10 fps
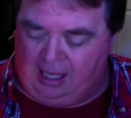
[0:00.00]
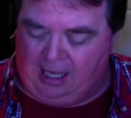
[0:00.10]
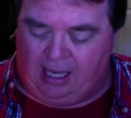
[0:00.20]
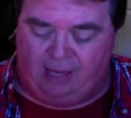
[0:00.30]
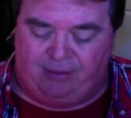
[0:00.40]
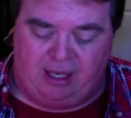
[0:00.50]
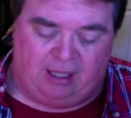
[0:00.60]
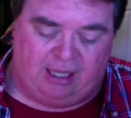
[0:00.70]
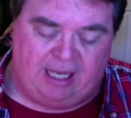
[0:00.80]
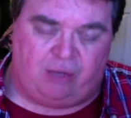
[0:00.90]
Uh,
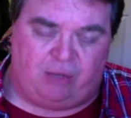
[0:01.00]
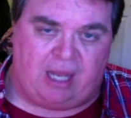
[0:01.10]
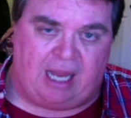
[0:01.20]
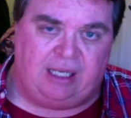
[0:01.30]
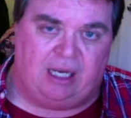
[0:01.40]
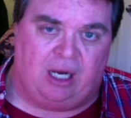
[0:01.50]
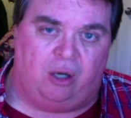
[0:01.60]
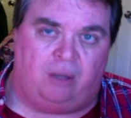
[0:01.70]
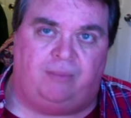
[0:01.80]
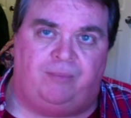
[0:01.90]
then later that
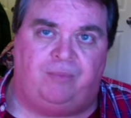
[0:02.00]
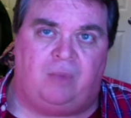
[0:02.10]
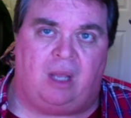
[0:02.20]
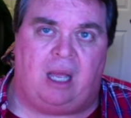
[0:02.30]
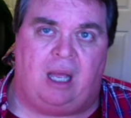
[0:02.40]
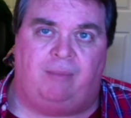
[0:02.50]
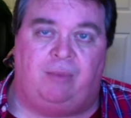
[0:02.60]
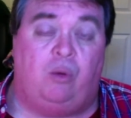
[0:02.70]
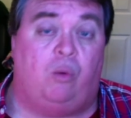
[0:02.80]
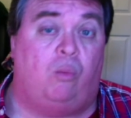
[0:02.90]
year,
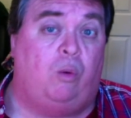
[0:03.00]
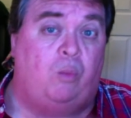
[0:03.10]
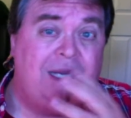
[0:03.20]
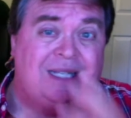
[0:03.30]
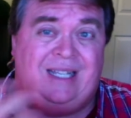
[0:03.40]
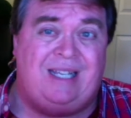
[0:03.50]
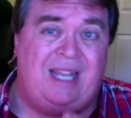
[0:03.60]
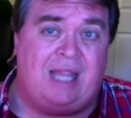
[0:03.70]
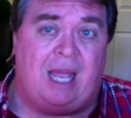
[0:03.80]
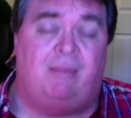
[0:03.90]
um, when we had
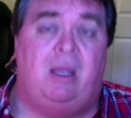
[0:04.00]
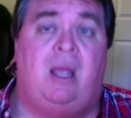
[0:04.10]
seen them,